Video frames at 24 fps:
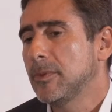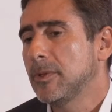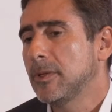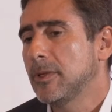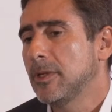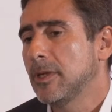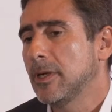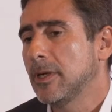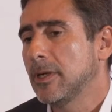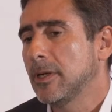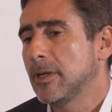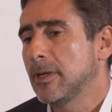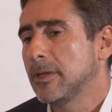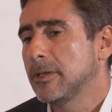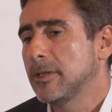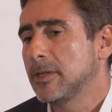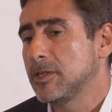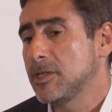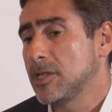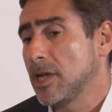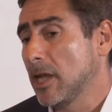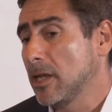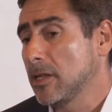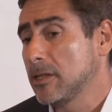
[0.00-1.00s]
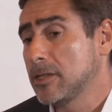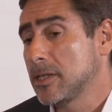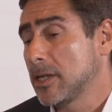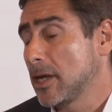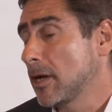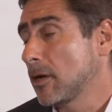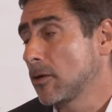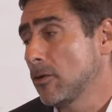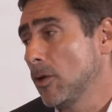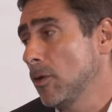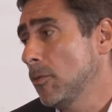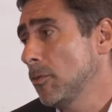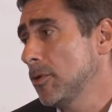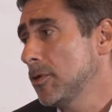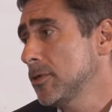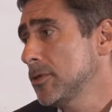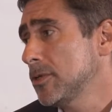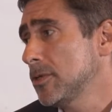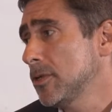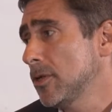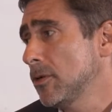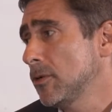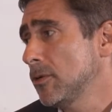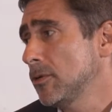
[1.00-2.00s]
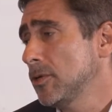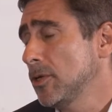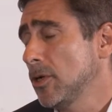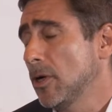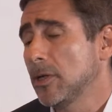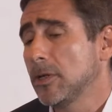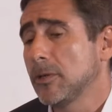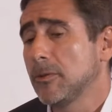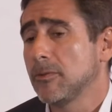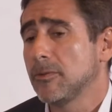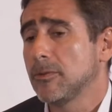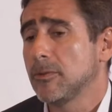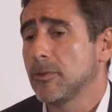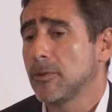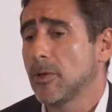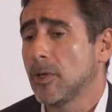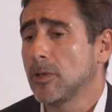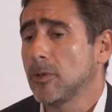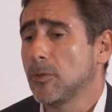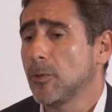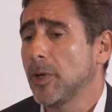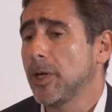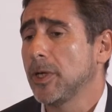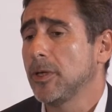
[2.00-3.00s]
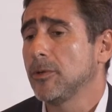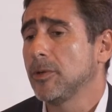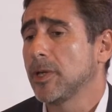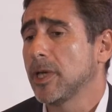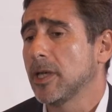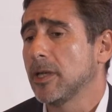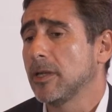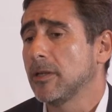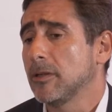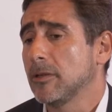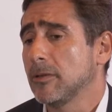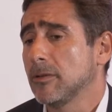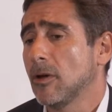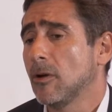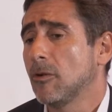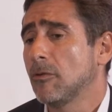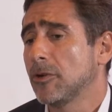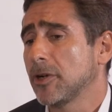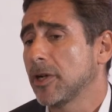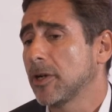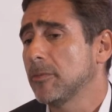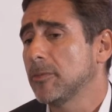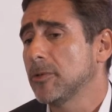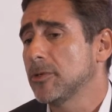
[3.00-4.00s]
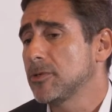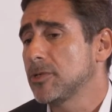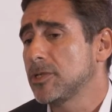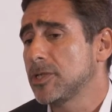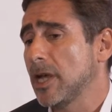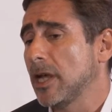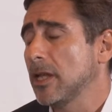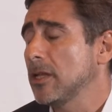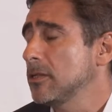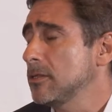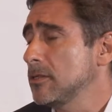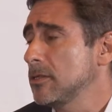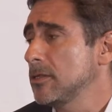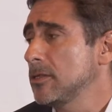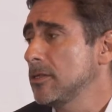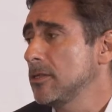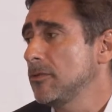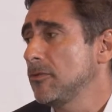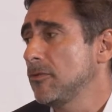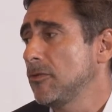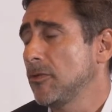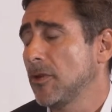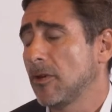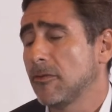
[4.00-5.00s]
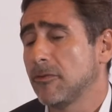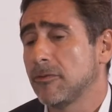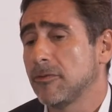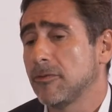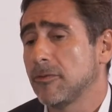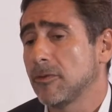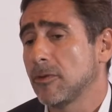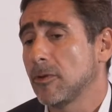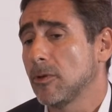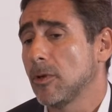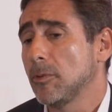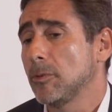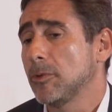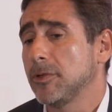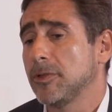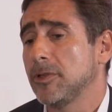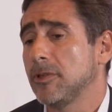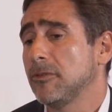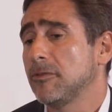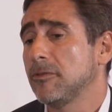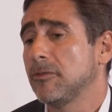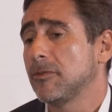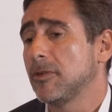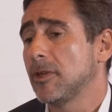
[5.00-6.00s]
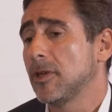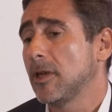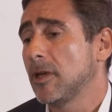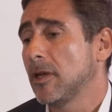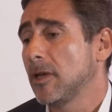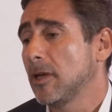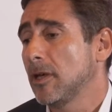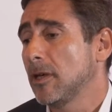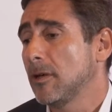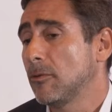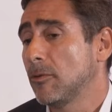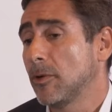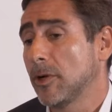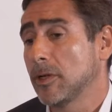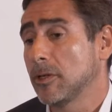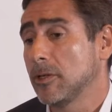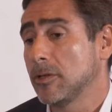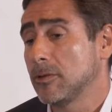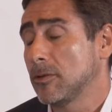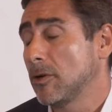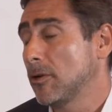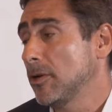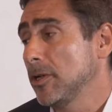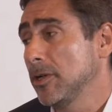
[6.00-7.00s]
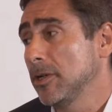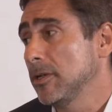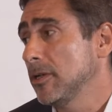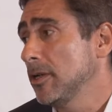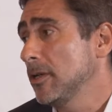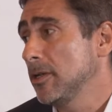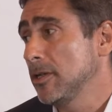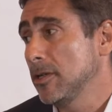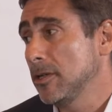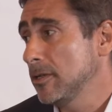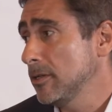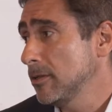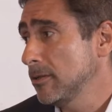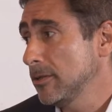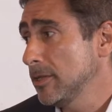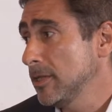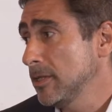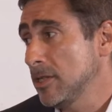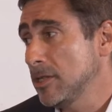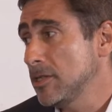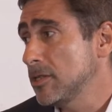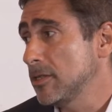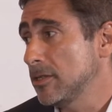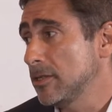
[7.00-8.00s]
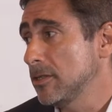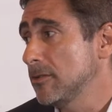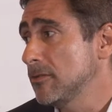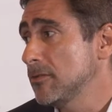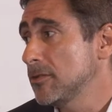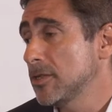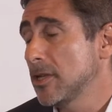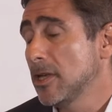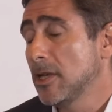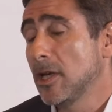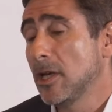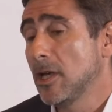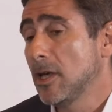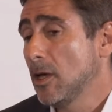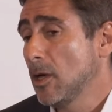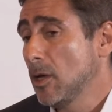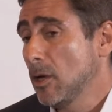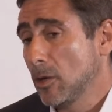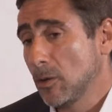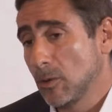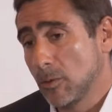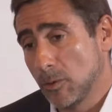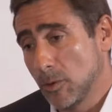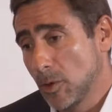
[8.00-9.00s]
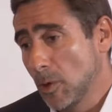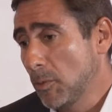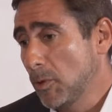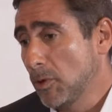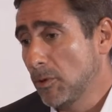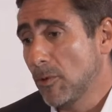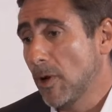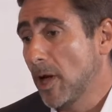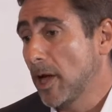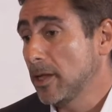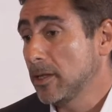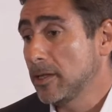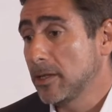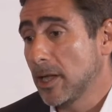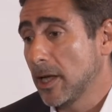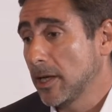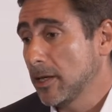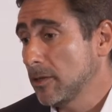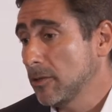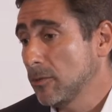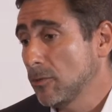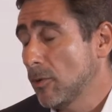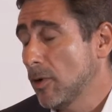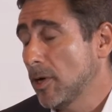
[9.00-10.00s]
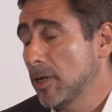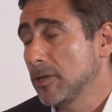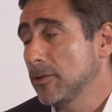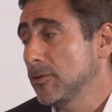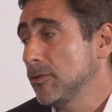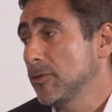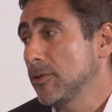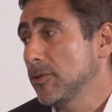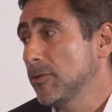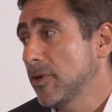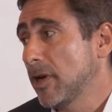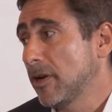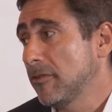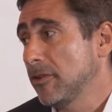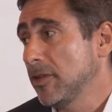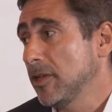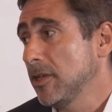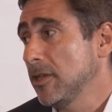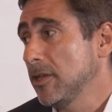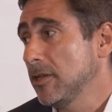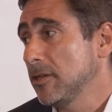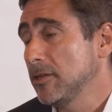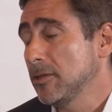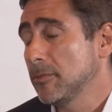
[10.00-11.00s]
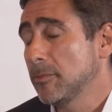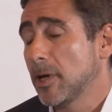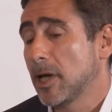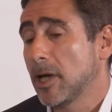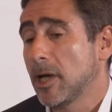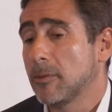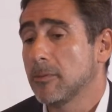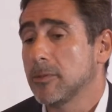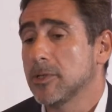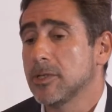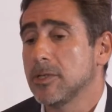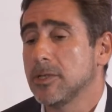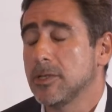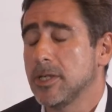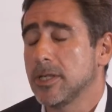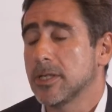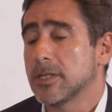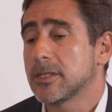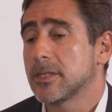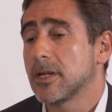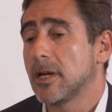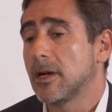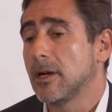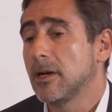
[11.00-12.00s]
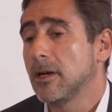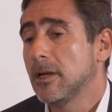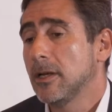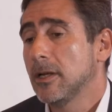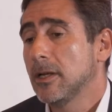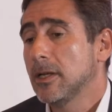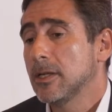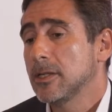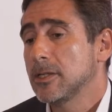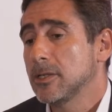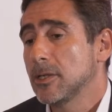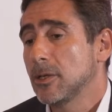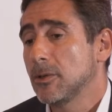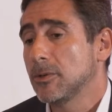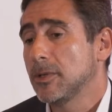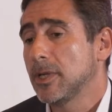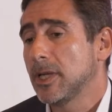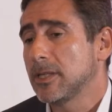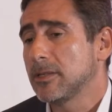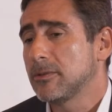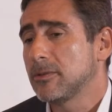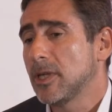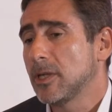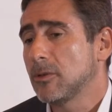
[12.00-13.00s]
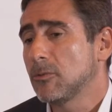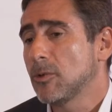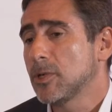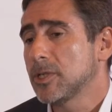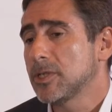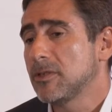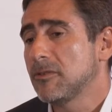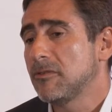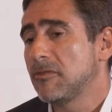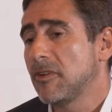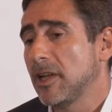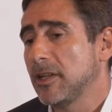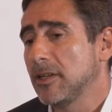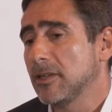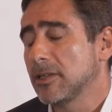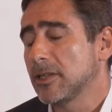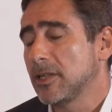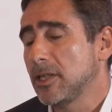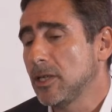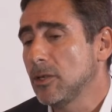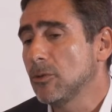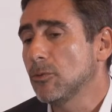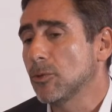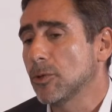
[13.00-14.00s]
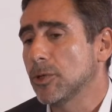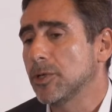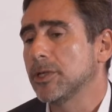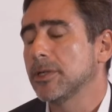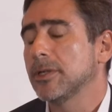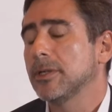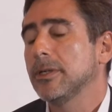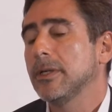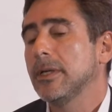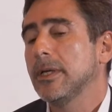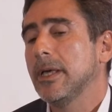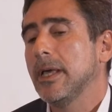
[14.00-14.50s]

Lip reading: The challenges are global, so the only way you can overcome those challenges if you have collaborative regulatory initiatives, global-wide, like the one you're having here in Bahamas, the GSR. So that was the final keyword.